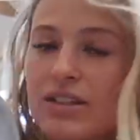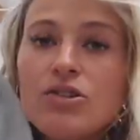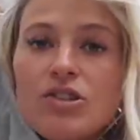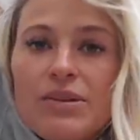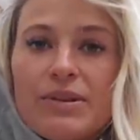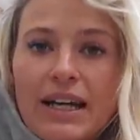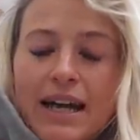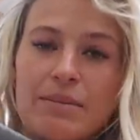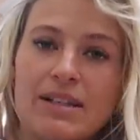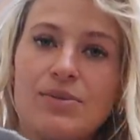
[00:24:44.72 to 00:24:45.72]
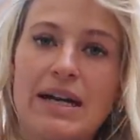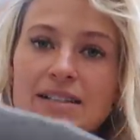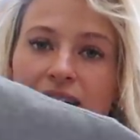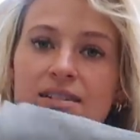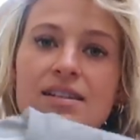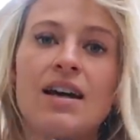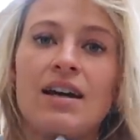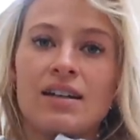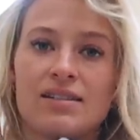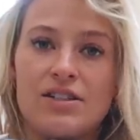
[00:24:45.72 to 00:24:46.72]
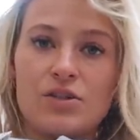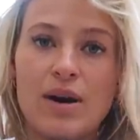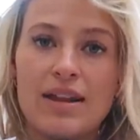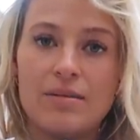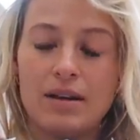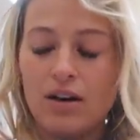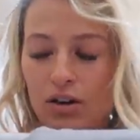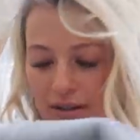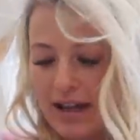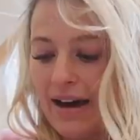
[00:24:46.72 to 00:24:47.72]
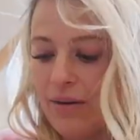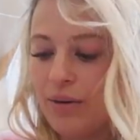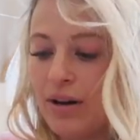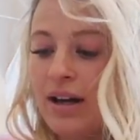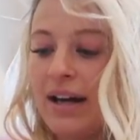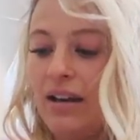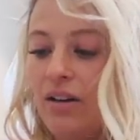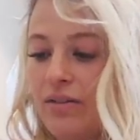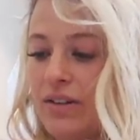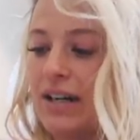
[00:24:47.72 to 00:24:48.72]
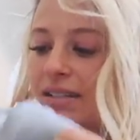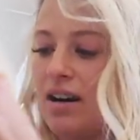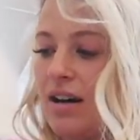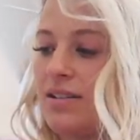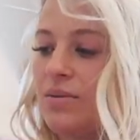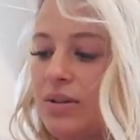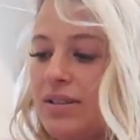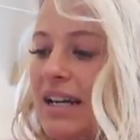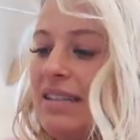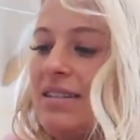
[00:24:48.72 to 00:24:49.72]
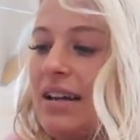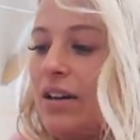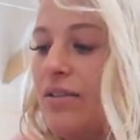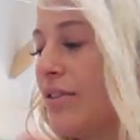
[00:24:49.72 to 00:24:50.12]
Usually when I get my sweaters, because I do wear them a lot now, and a lot of you guys ask what sizes I go